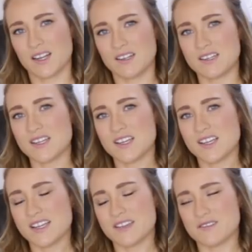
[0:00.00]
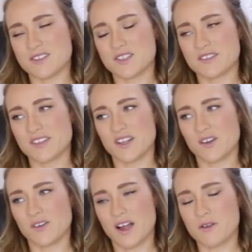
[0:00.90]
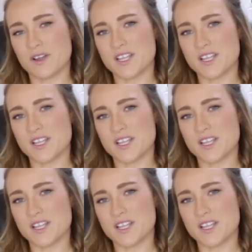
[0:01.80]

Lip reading: And it's just, you know,